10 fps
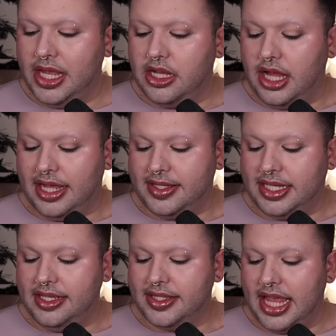
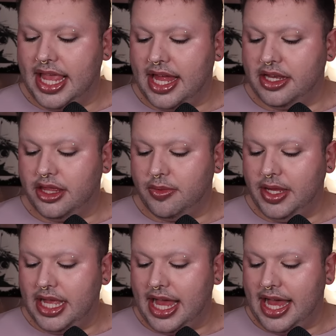glosses and
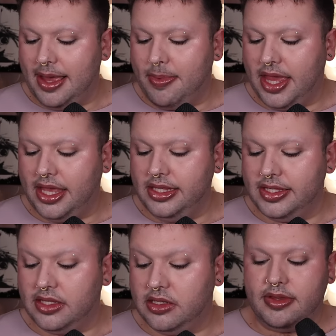three eye paints
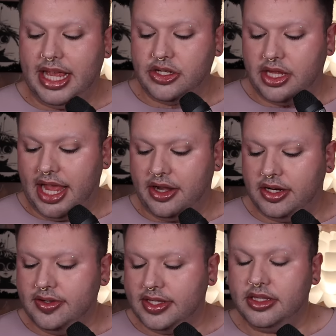slash
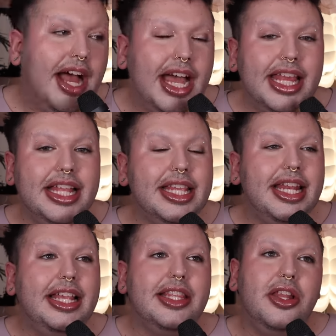liners. I think it's a
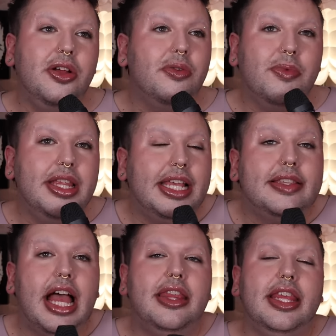nice little release.
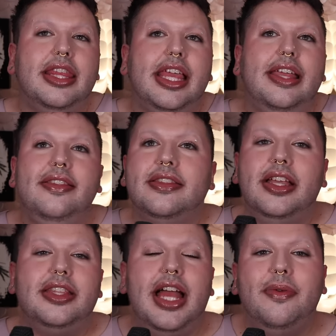The thing is,
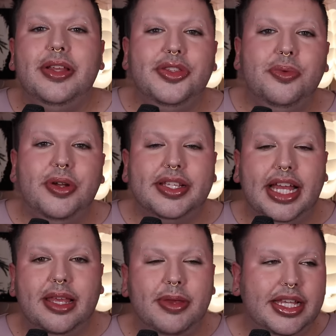it's not really super
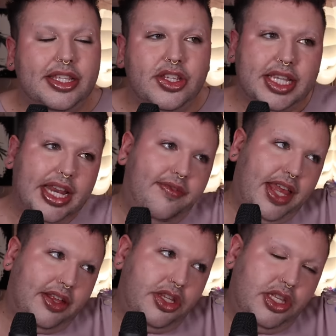exciting because it's just kind of
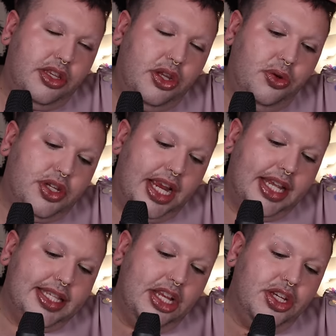like t- two shade
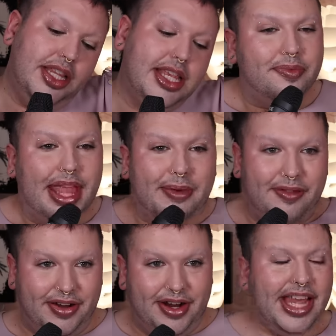extensions.
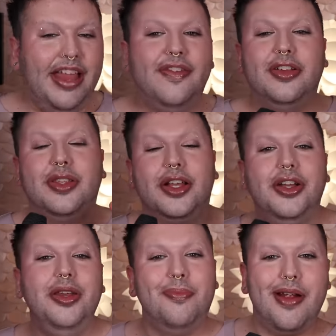However, if there's a
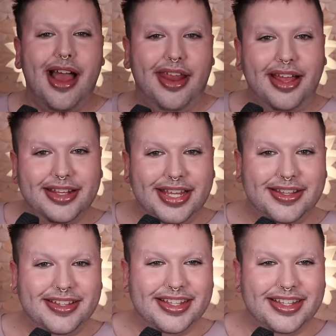good product,